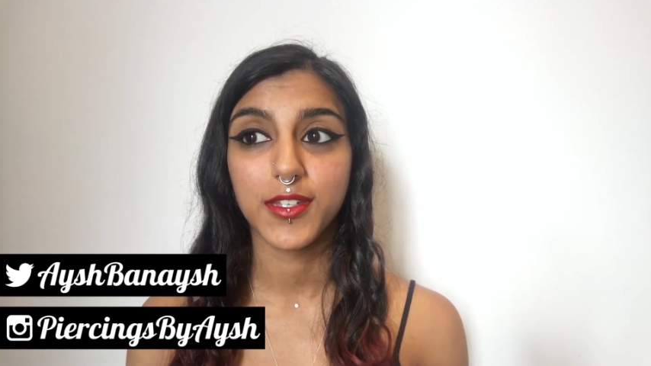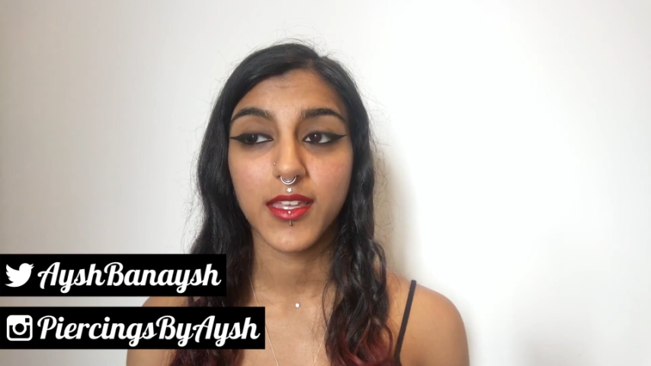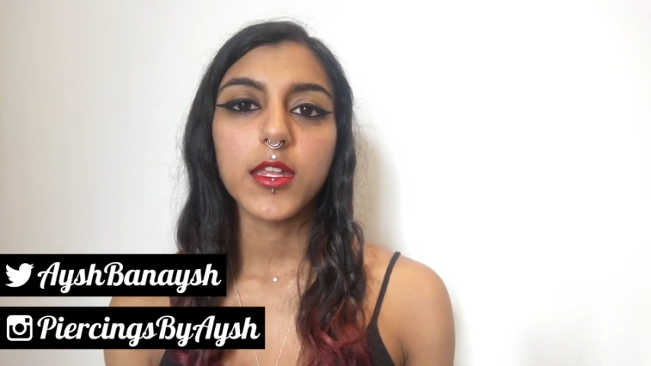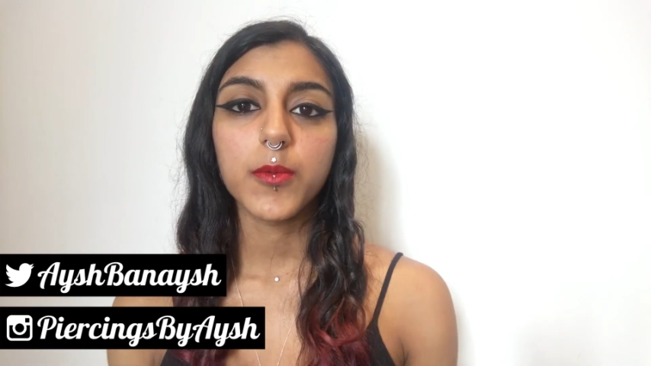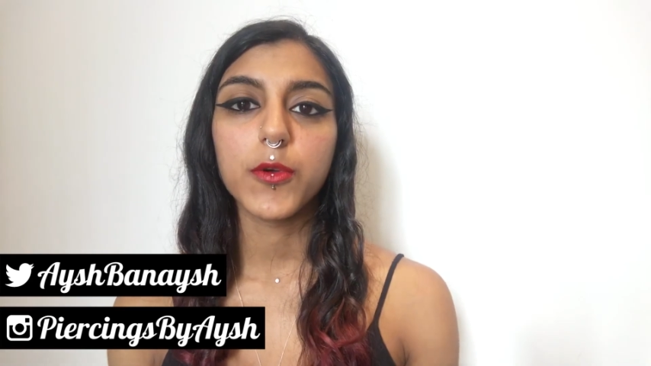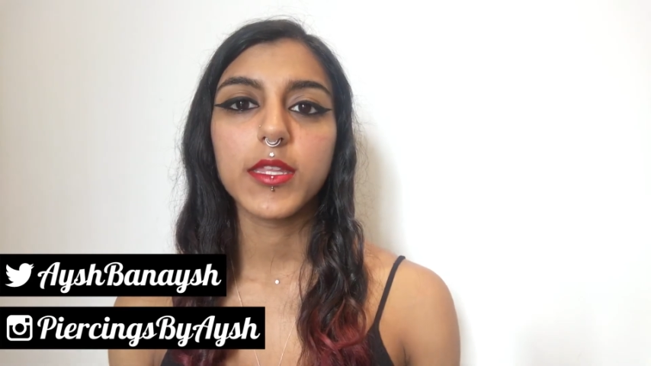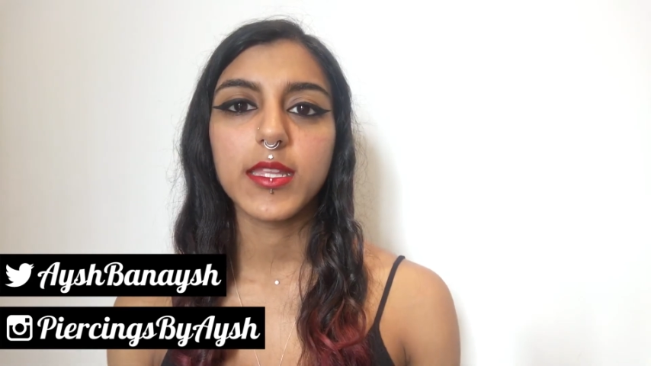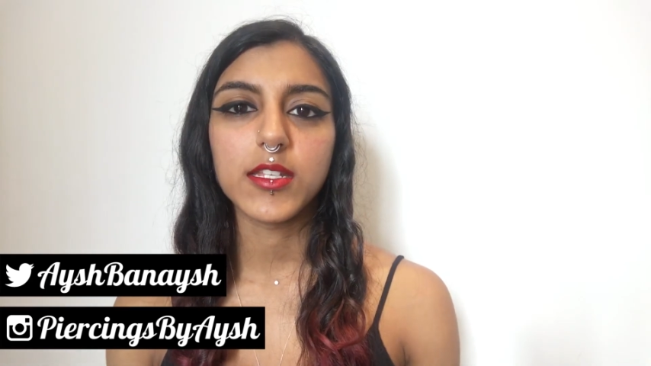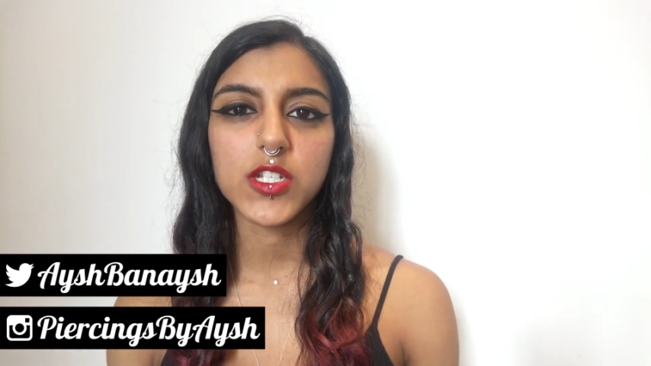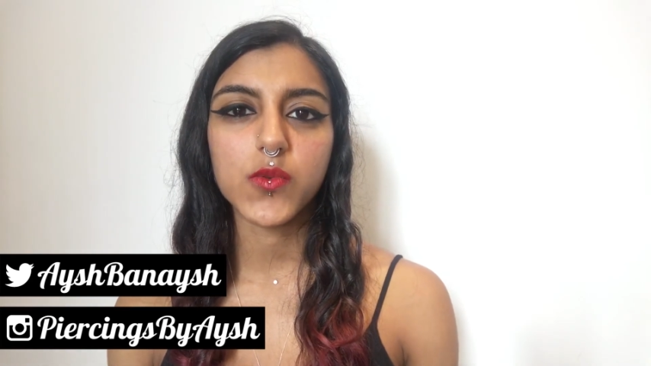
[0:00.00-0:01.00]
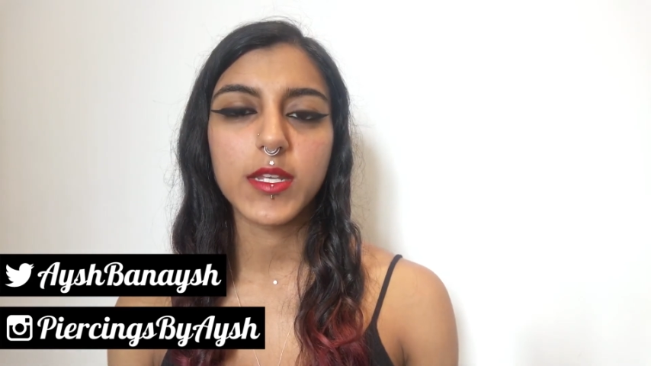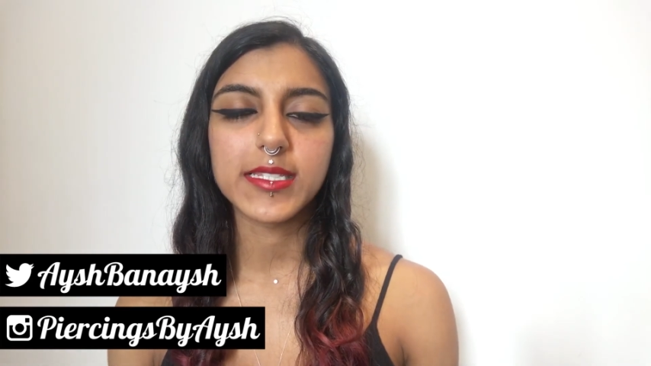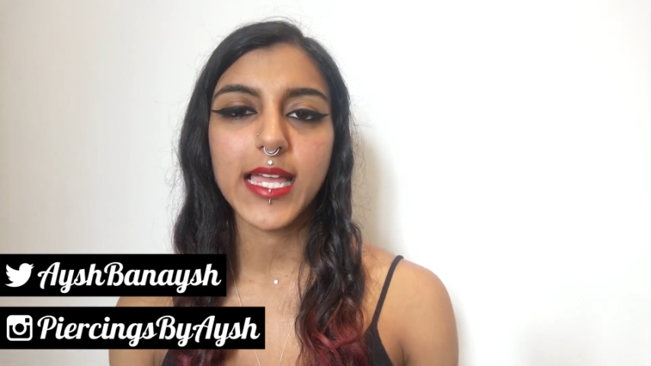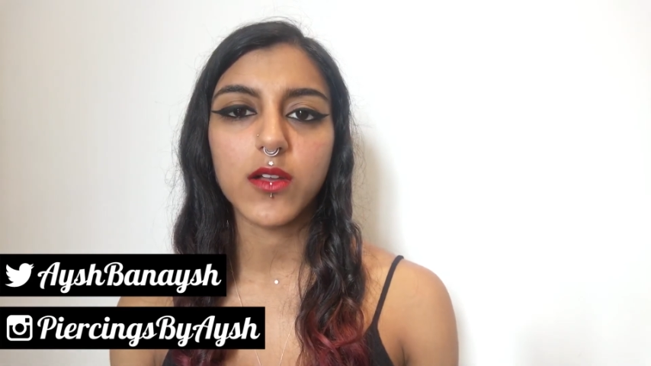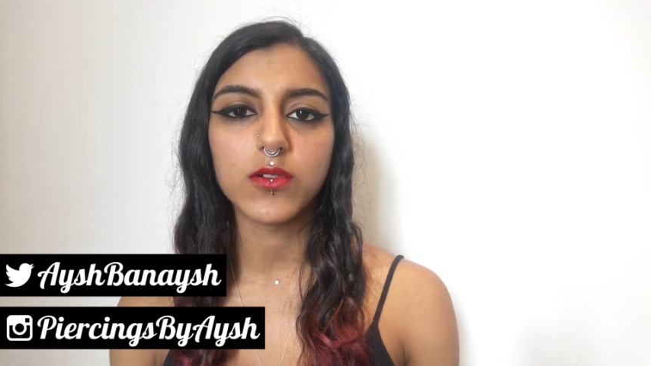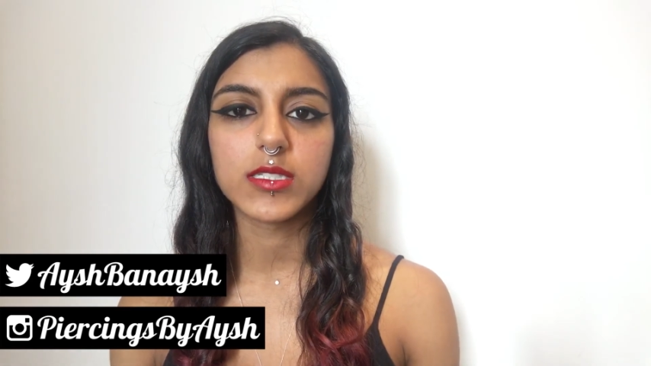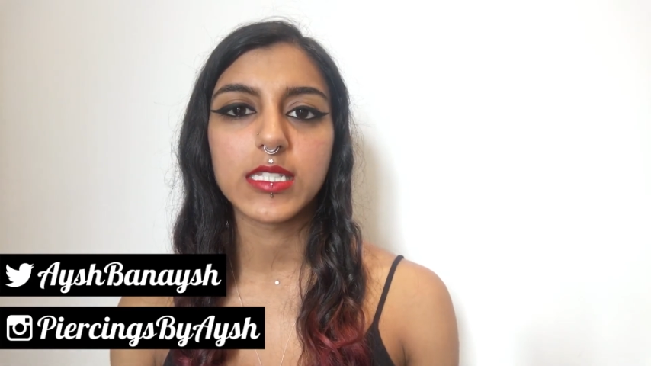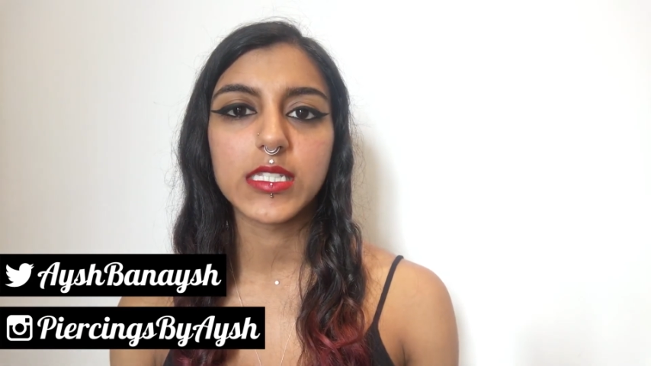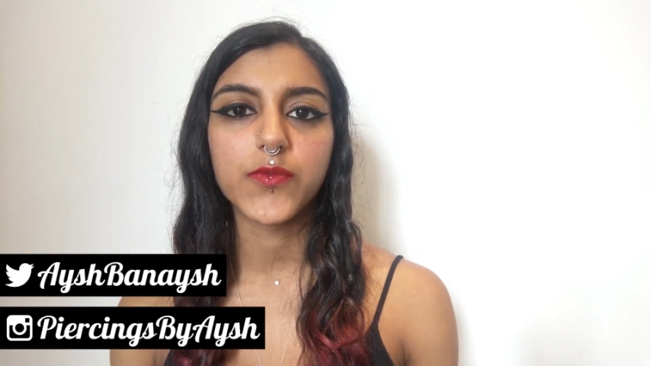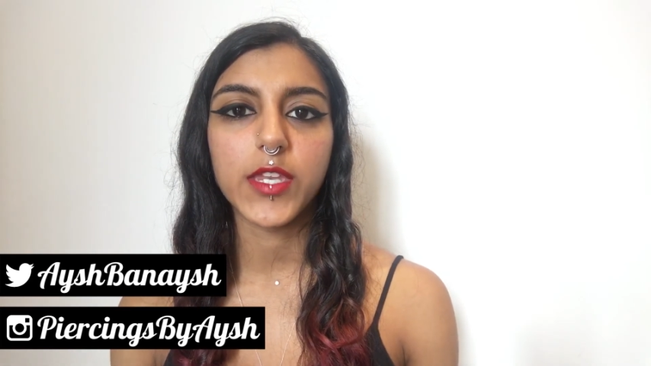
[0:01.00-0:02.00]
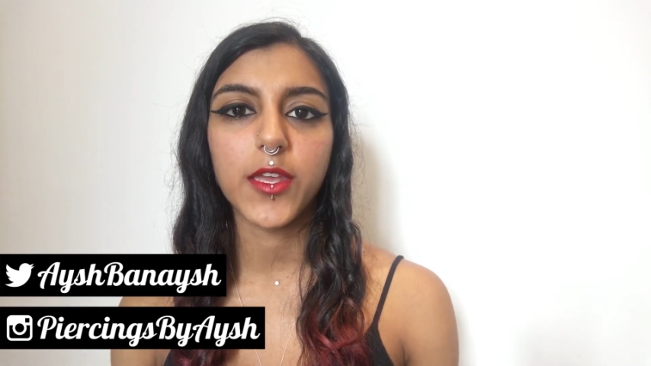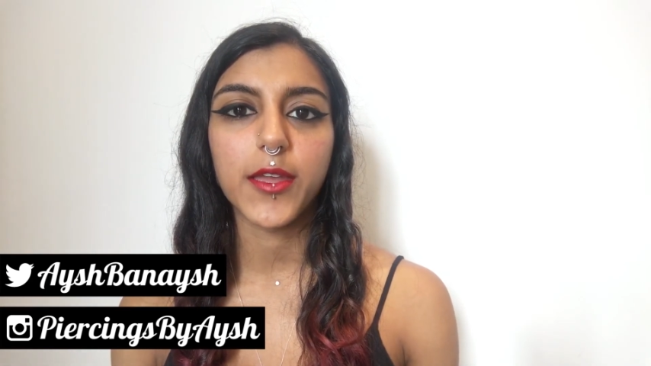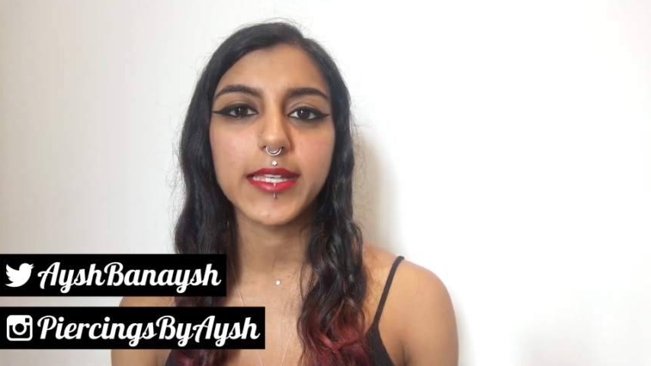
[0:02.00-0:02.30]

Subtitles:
Another point that I just want to tag onto this video,